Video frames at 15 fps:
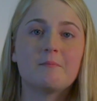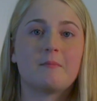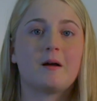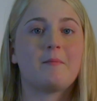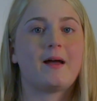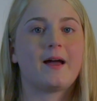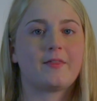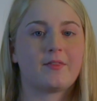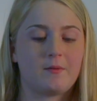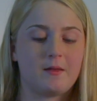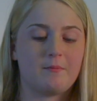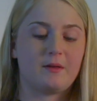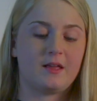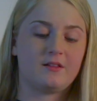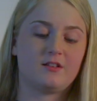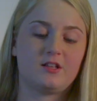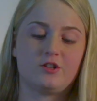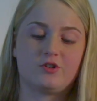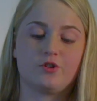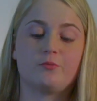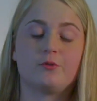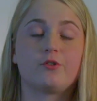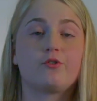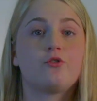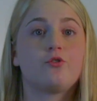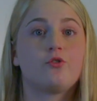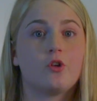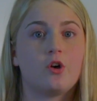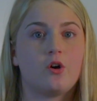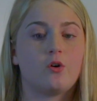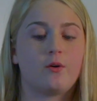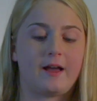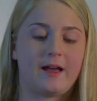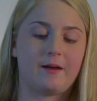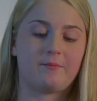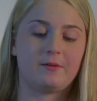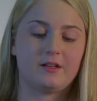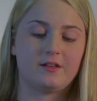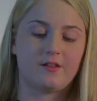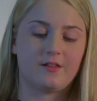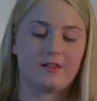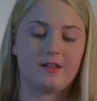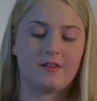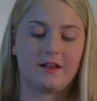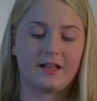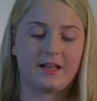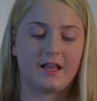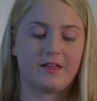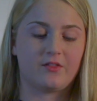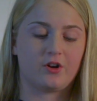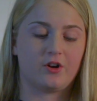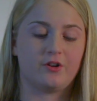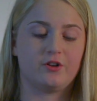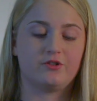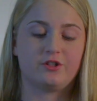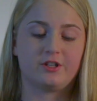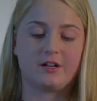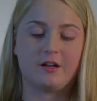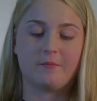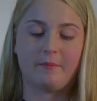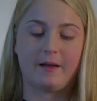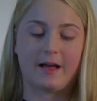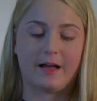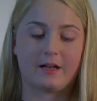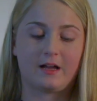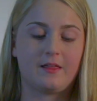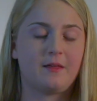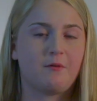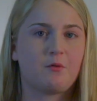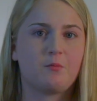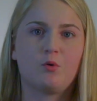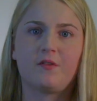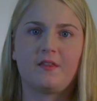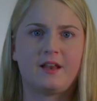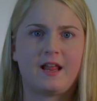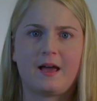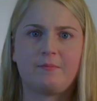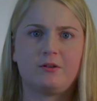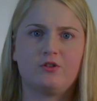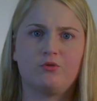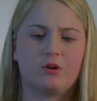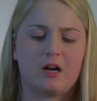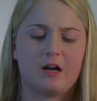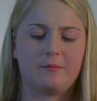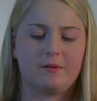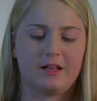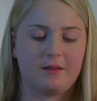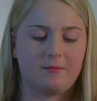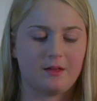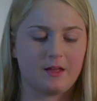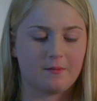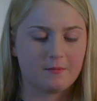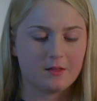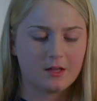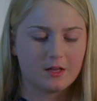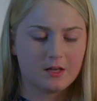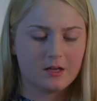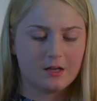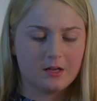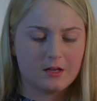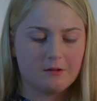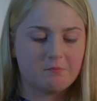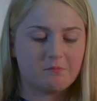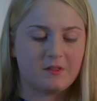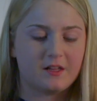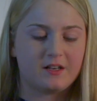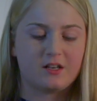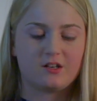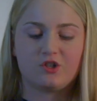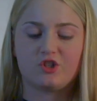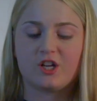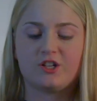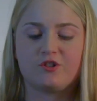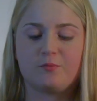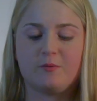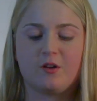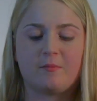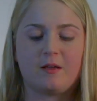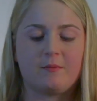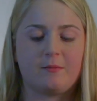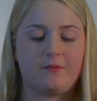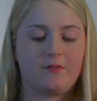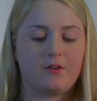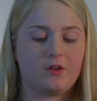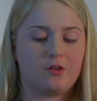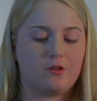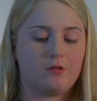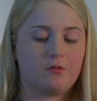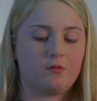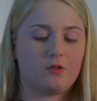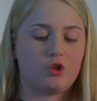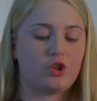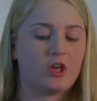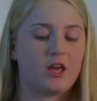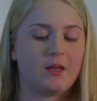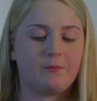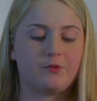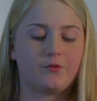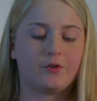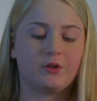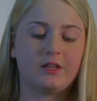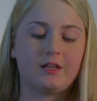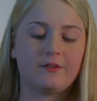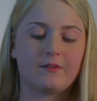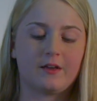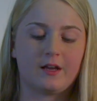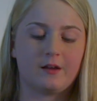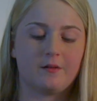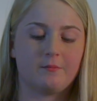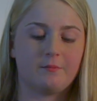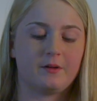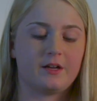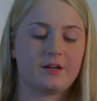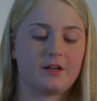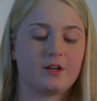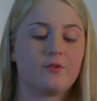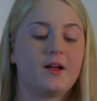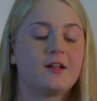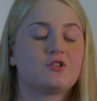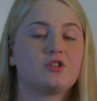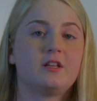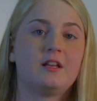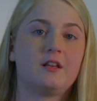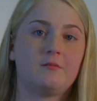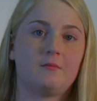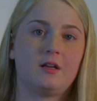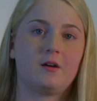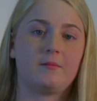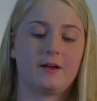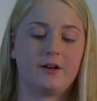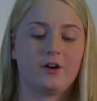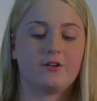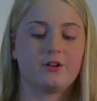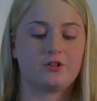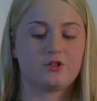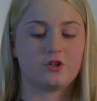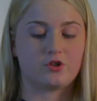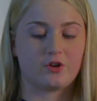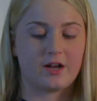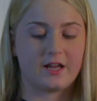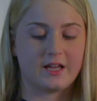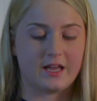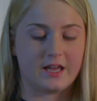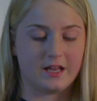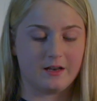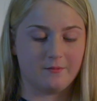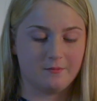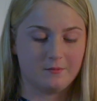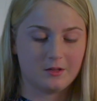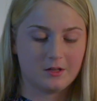My math and band teacher were so happy to see that I gained the courage to come back, and they were more than happy to accommodate me. They didn't judge me or make me feel ashamed for leaving, but congratulated me on my courage to try again.